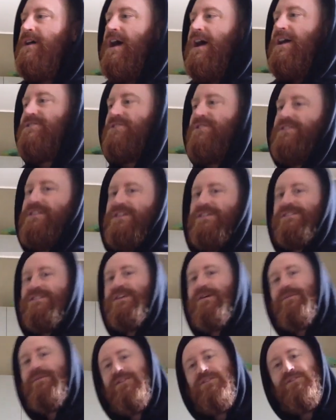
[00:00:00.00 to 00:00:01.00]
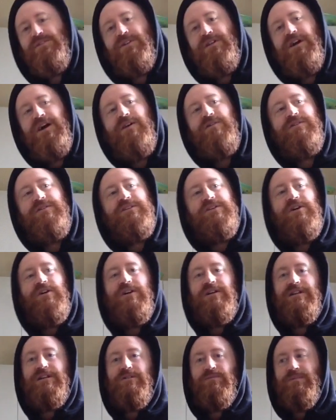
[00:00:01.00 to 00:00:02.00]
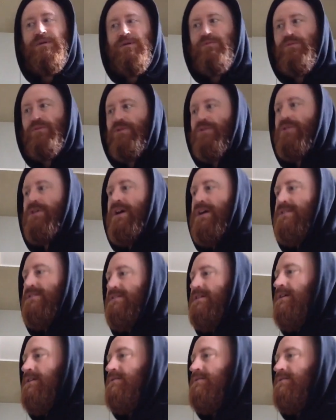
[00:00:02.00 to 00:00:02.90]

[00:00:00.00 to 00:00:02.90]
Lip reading: And so this time I thought I would go a little bit more crazy,